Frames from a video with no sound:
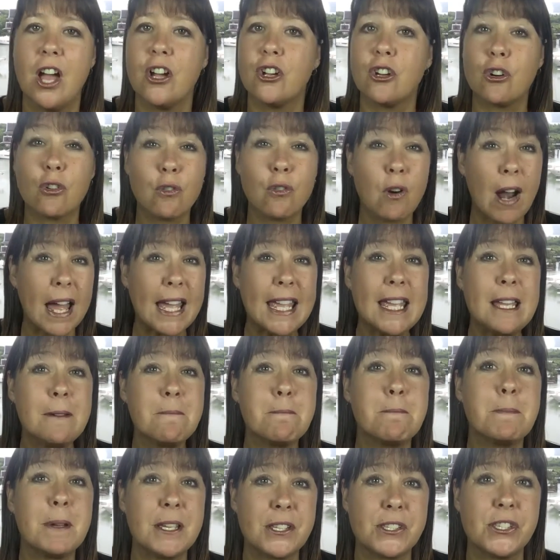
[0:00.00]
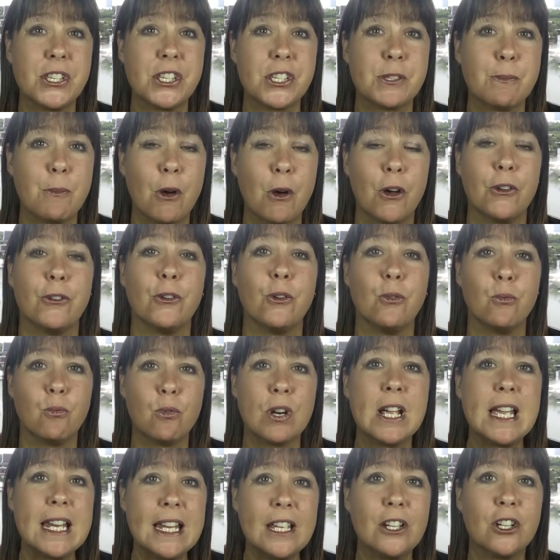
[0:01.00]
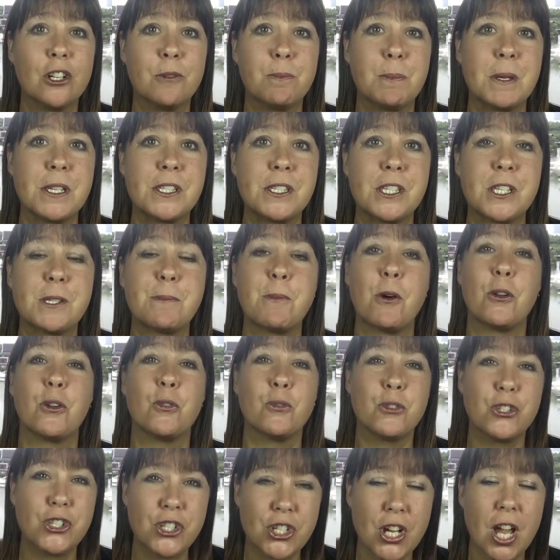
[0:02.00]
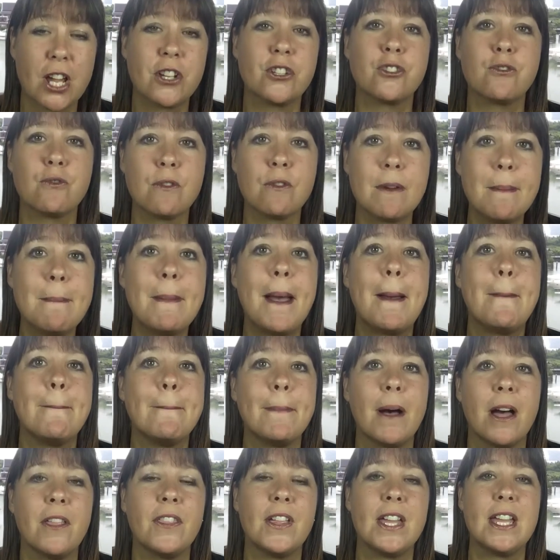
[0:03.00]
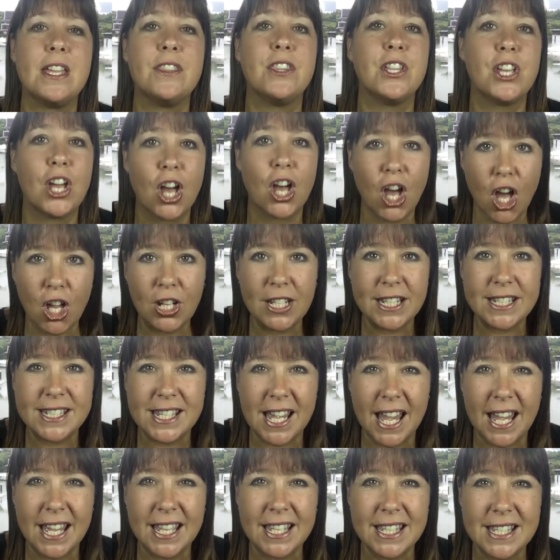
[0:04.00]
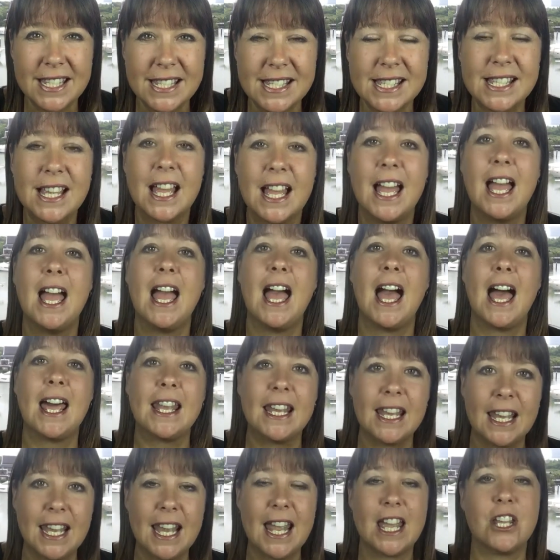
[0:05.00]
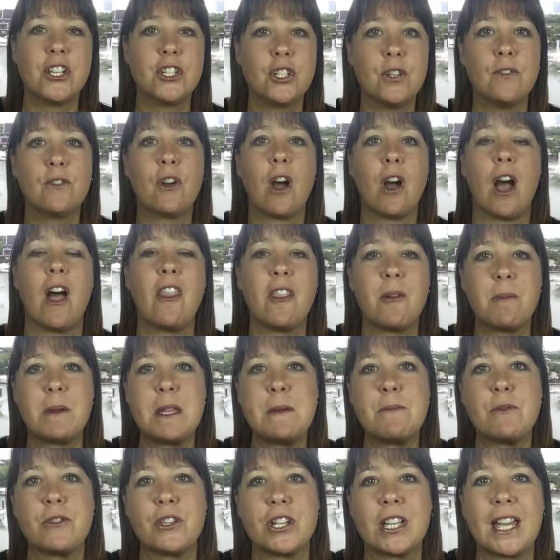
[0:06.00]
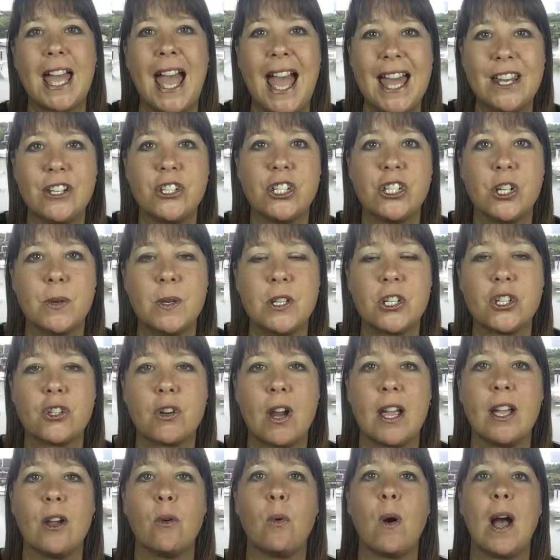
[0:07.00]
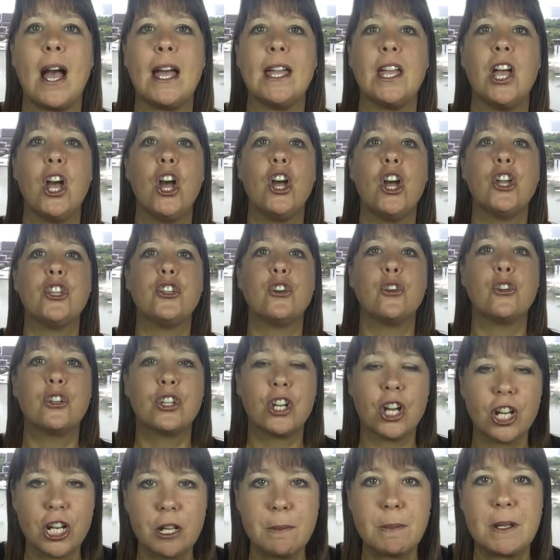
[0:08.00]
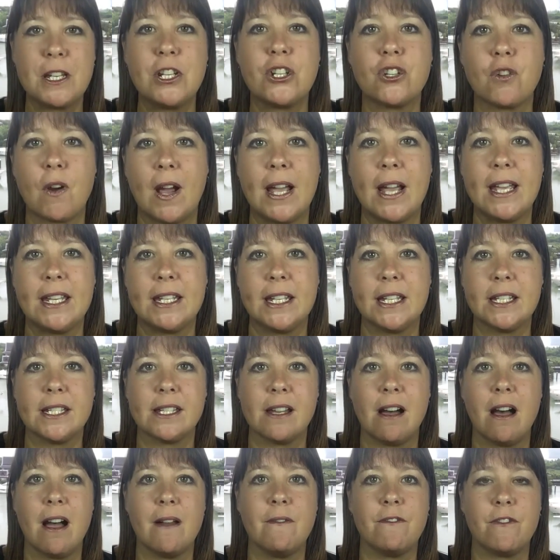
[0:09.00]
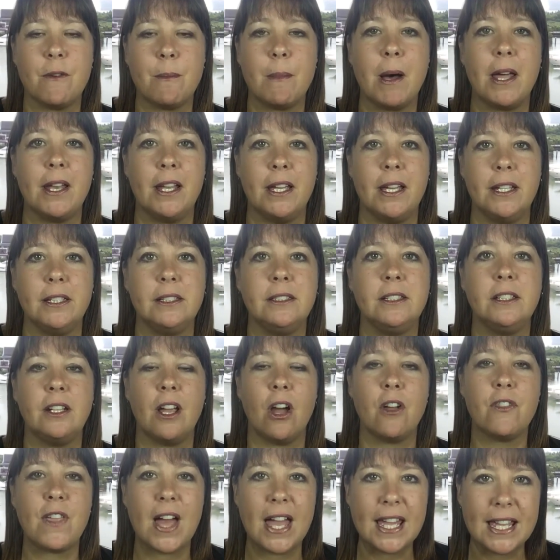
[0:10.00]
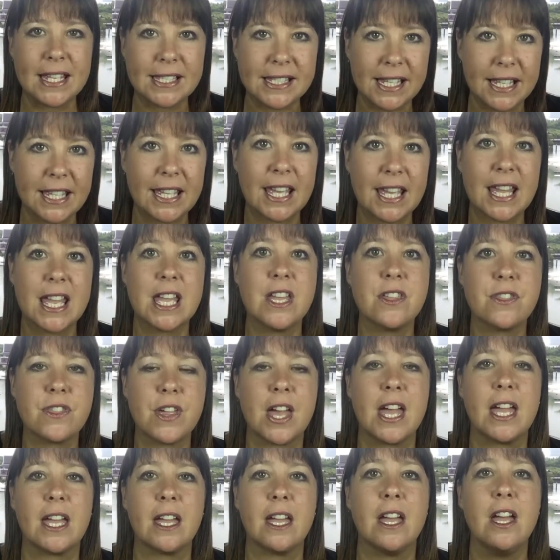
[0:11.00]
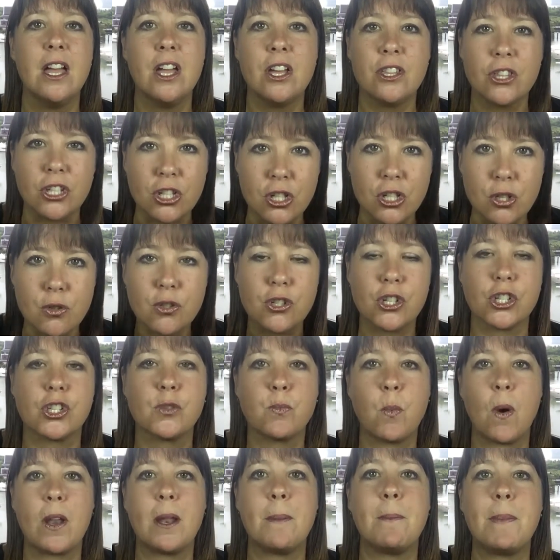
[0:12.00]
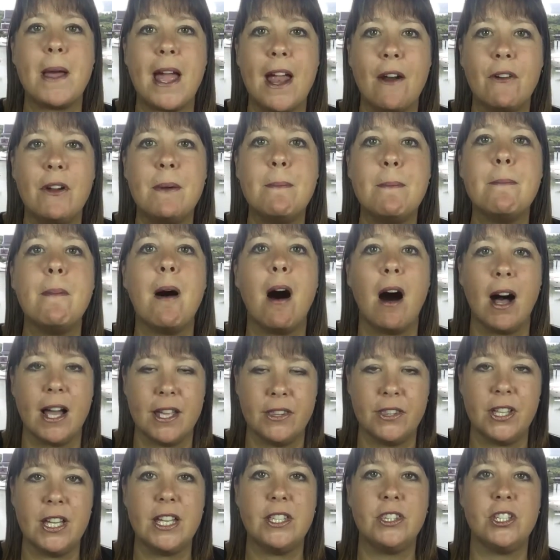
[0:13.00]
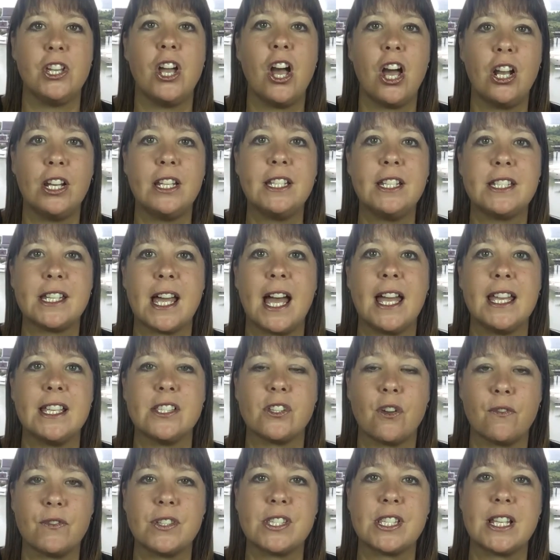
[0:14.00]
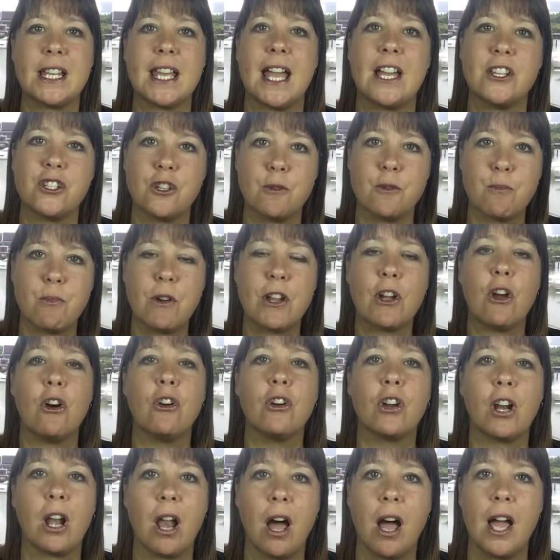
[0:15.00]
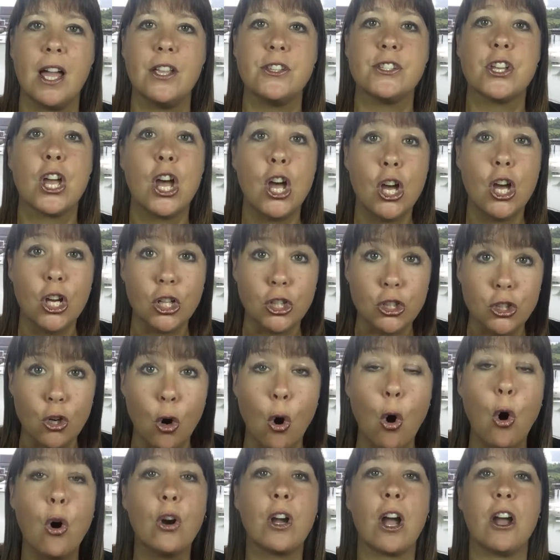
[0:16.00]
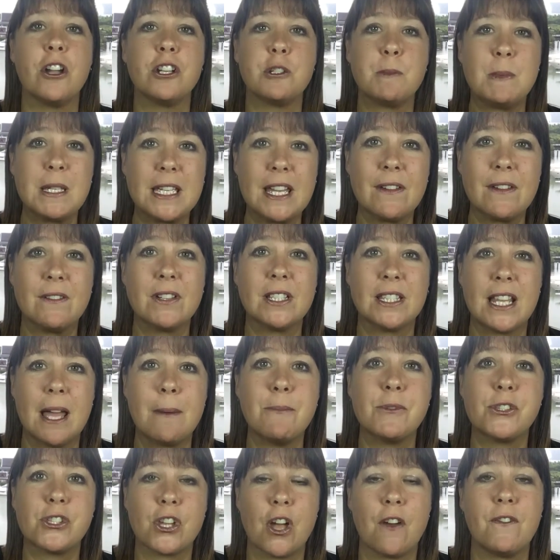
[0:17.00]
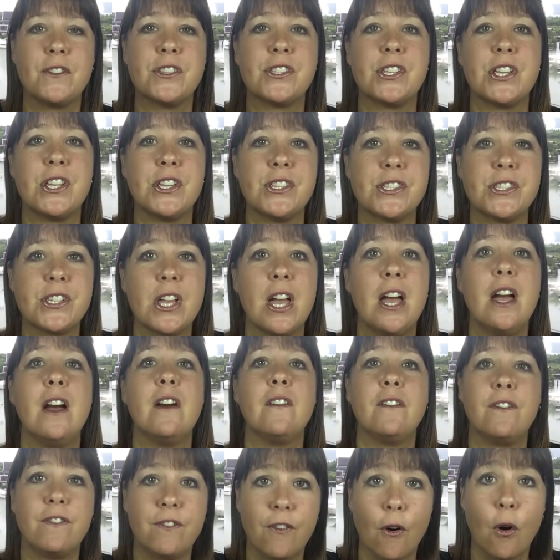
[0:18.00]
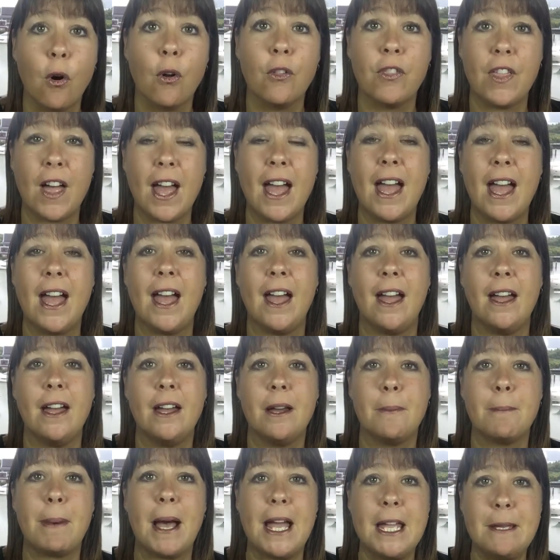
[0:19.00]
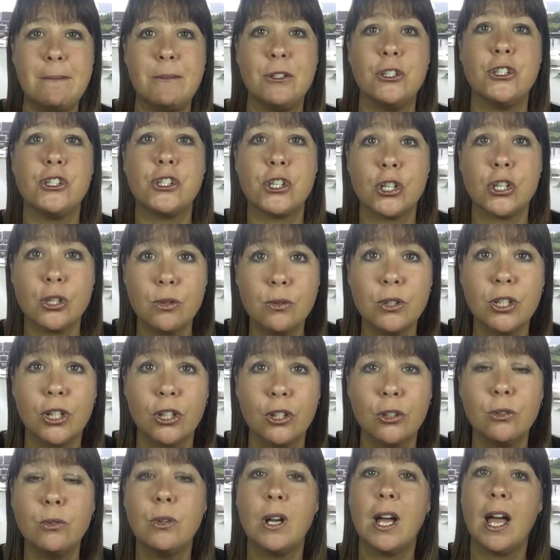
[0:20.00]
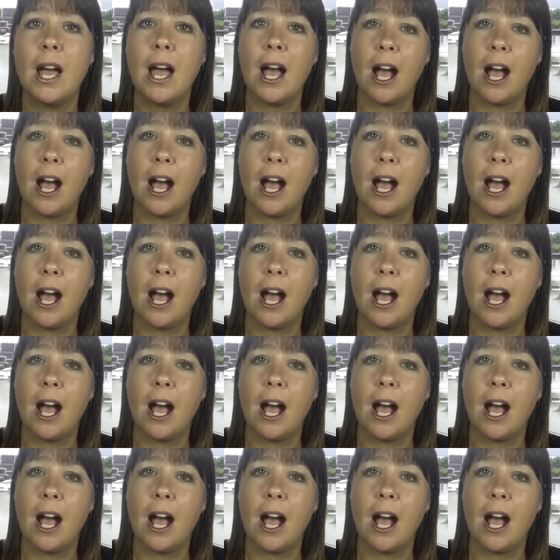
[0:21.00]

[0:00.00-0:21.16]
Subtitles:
Great business model, really good business model. Just remember that in the early days, unless you've got other people that can do it straight away, you're going to be trading time for money. That is a key thing that you just want to bear in mind, that in the early days, obviously, as you bring on clients, you're going to be giving them services for their payment to you.